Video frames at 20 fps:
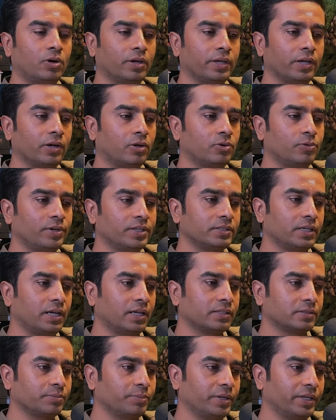always
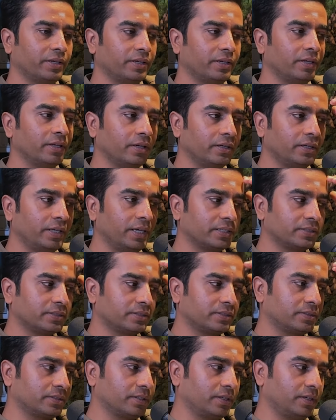ask my
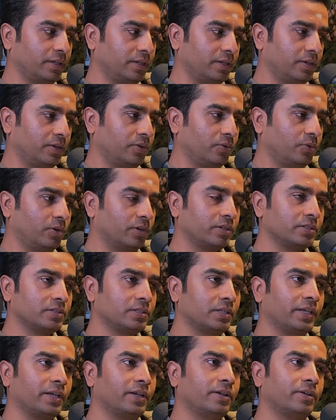guests, what is
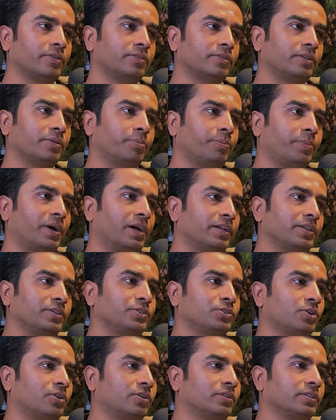like the parting
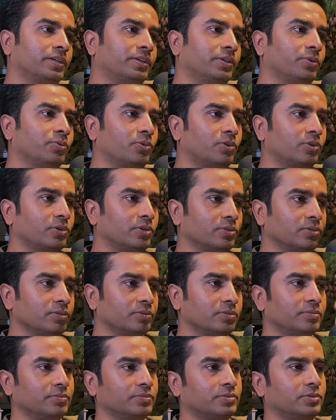shot that you want to
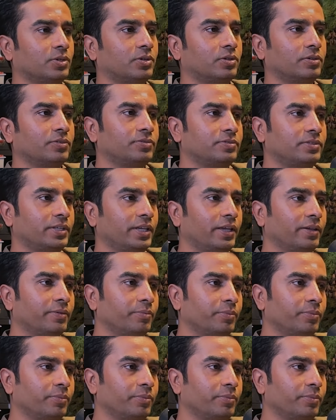sort of say?